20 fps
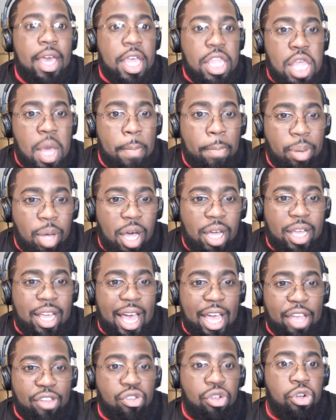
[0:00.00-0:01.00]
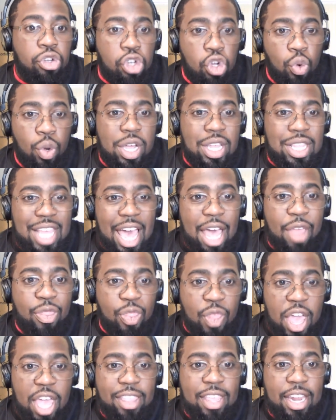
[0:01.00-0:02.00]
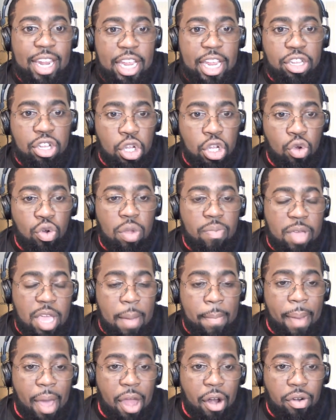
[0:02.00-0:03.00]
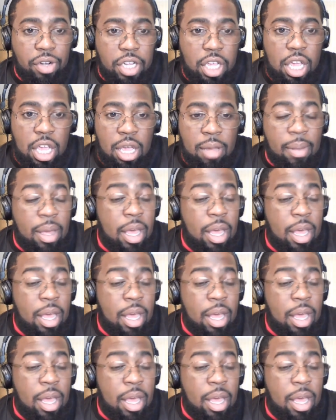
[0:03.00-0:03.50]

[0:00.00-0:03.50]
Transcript: the Buckeyes doing that thing they need to do to be a better team,